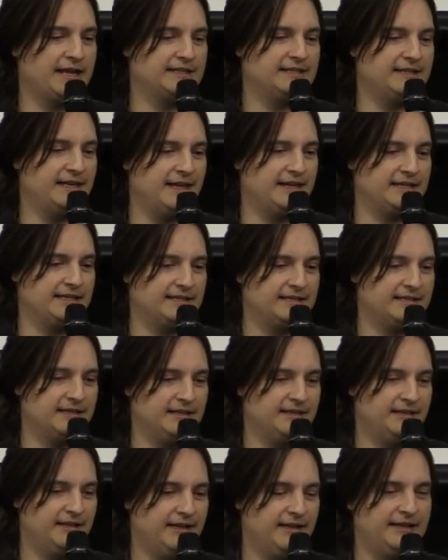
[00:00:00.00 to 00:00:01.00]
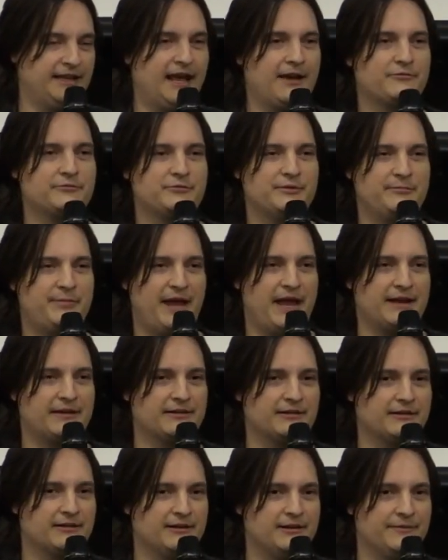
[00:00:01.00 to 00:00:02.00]
exist, and that would be
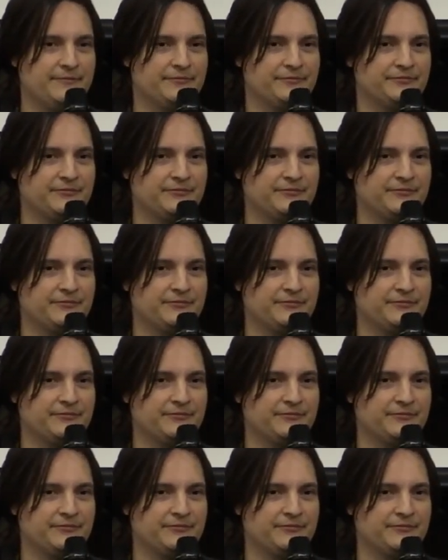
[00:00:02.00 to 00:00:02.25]
better.